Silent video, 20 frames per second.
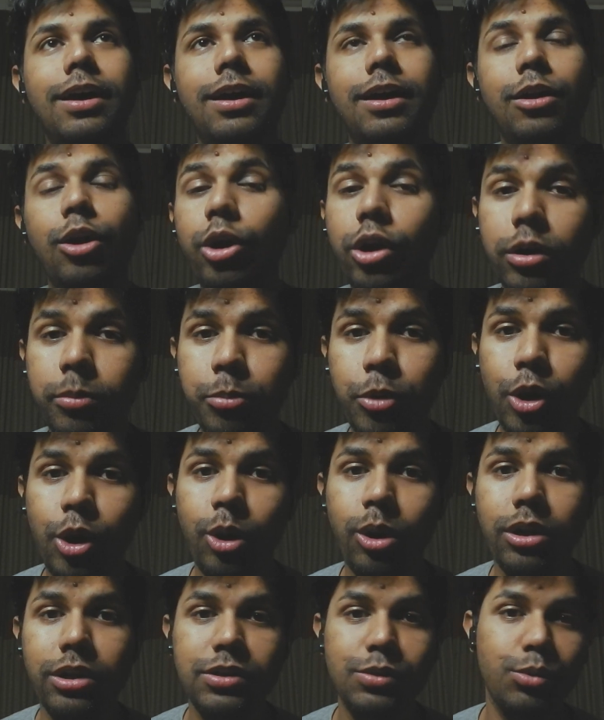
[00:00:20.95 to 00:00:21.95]
Logan
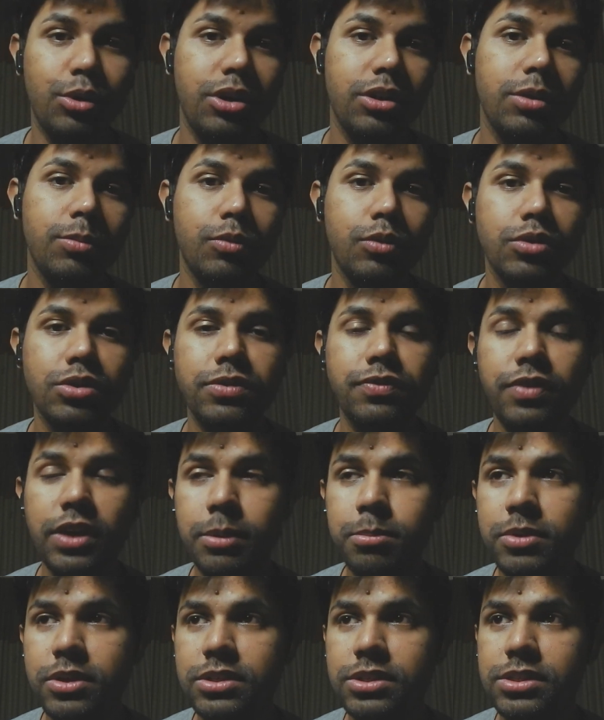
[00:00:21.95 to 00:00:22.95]
Paul is one of the most
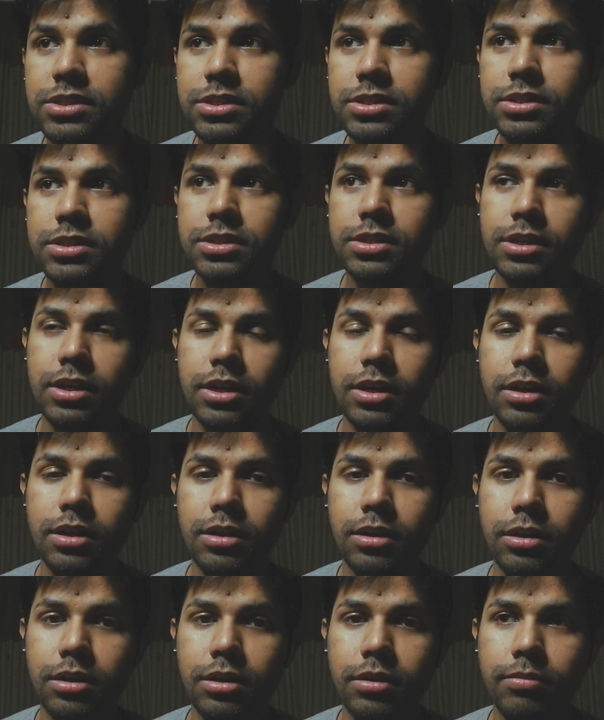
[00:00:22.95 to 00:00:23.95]
famous
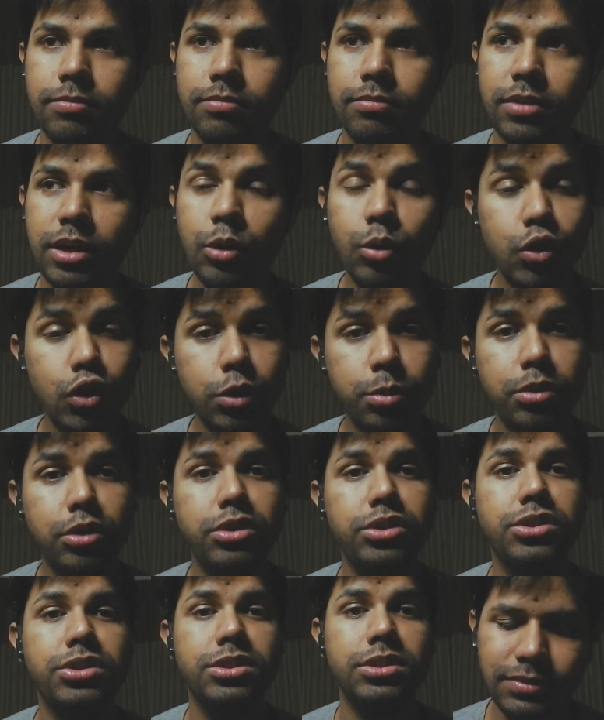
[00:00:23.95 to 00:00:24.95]

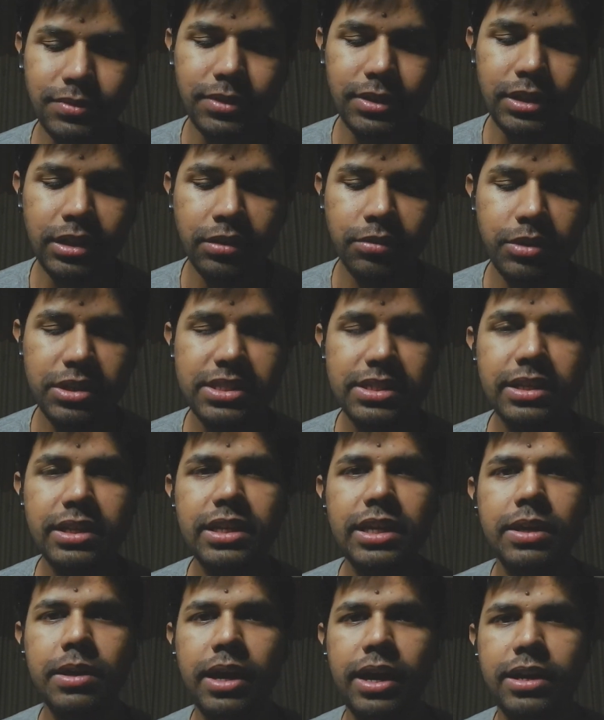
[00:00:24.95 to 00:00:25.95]
YouTubers. Recently,
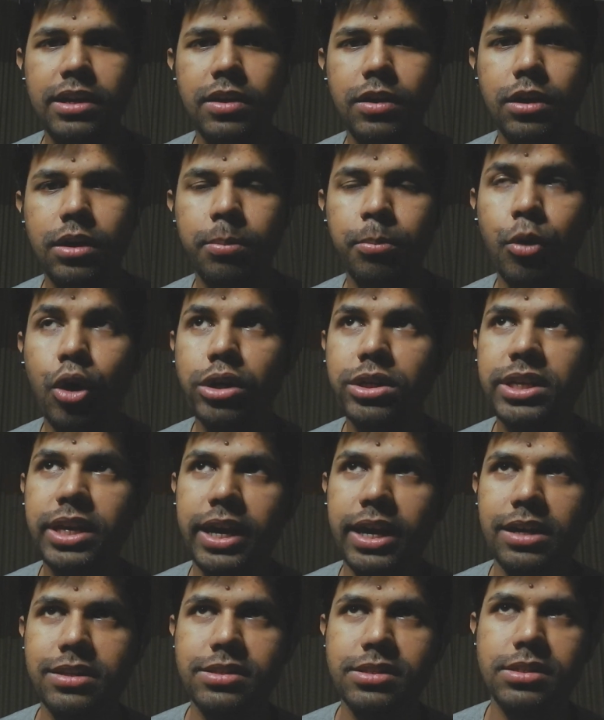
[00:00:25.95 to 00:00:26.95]
he had a
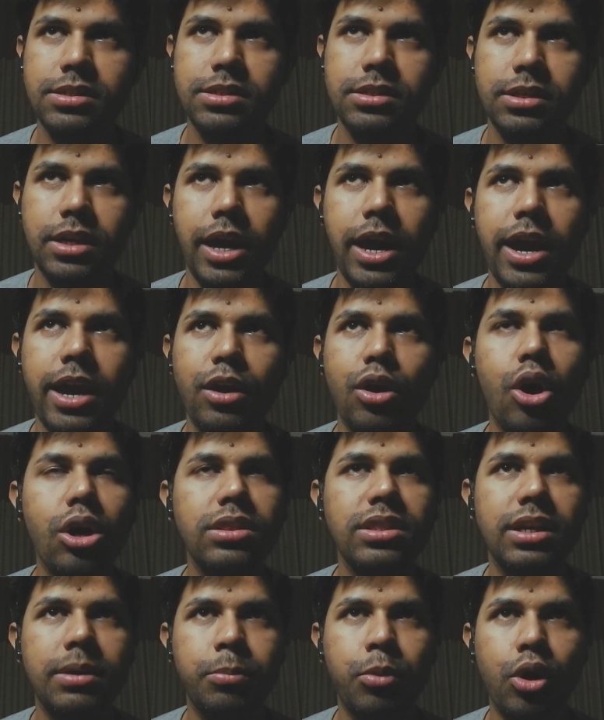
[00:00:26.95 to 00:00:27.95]
podcast, and
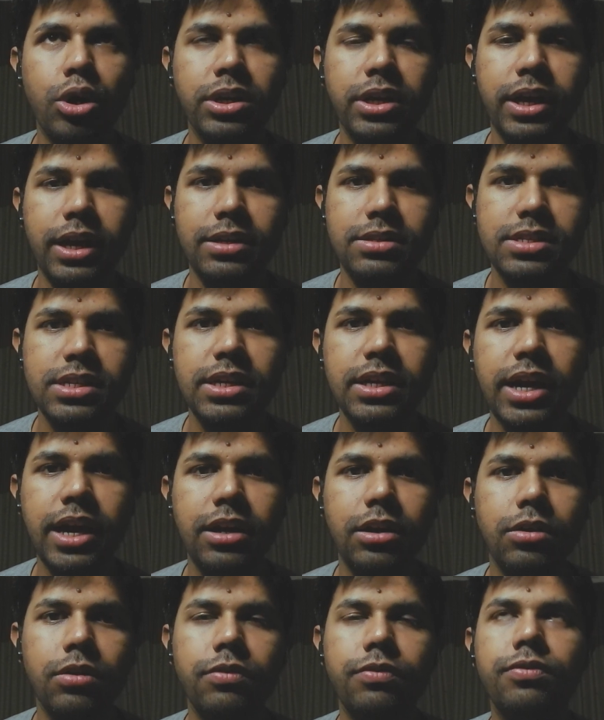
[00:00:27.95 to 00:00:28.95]
on that podcast, he
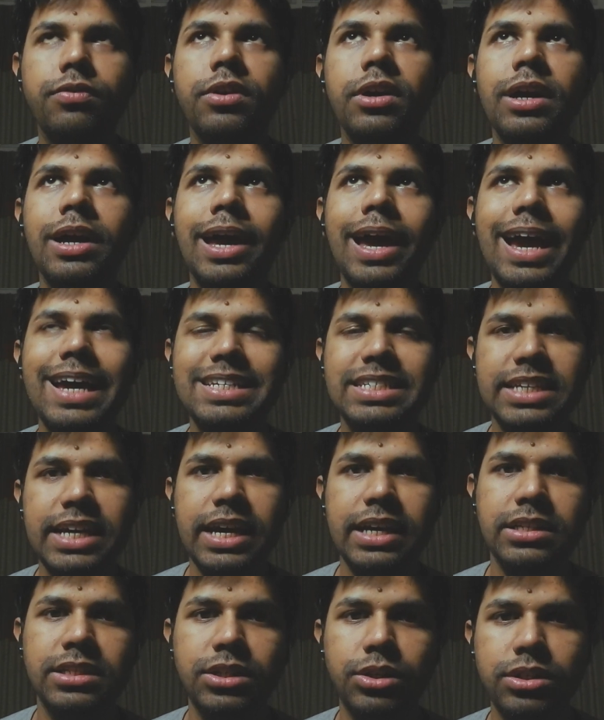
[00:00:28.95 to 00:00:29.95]
kind of
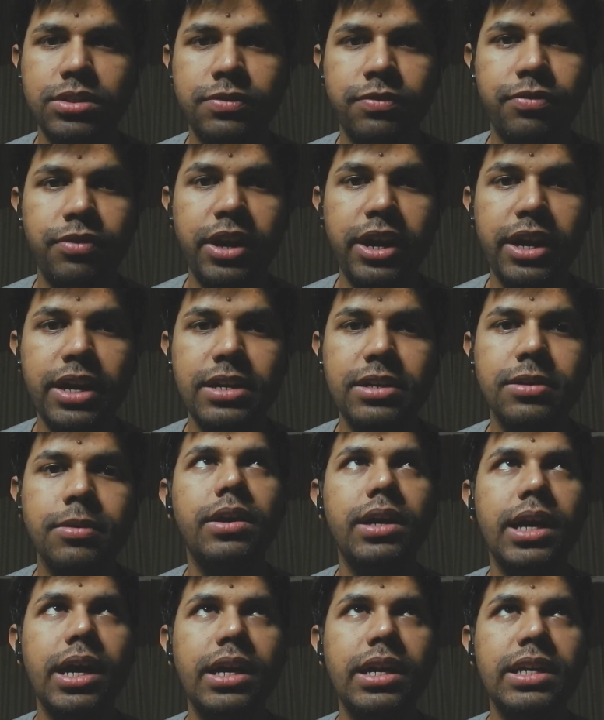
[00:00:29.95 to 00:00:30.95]
attacked his friend
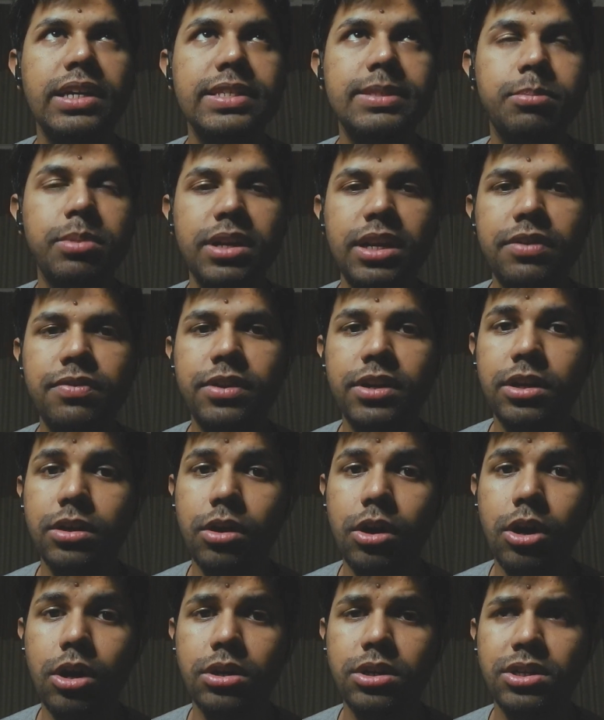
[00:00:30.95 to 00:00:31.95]
regarding his belief in
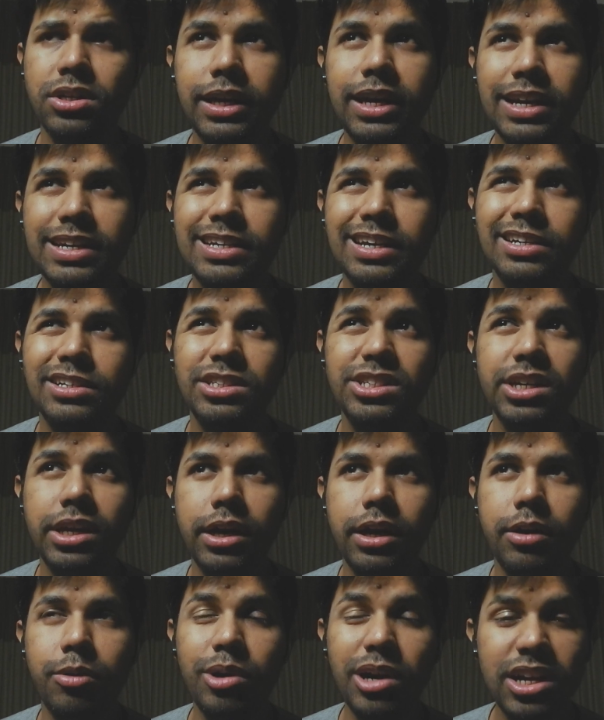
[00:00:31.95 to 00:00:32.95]
God. He attacked
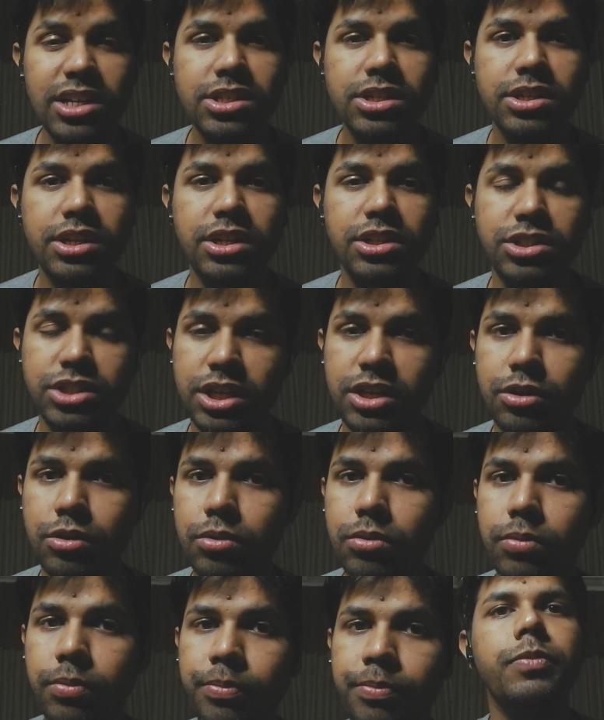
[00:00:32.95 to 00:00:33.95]
religion in
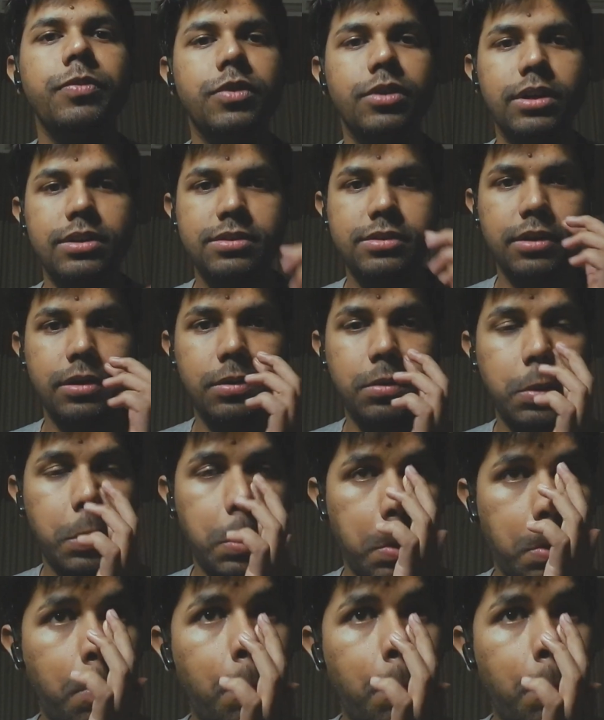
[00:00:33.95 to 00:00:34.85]
general. So let's take a look.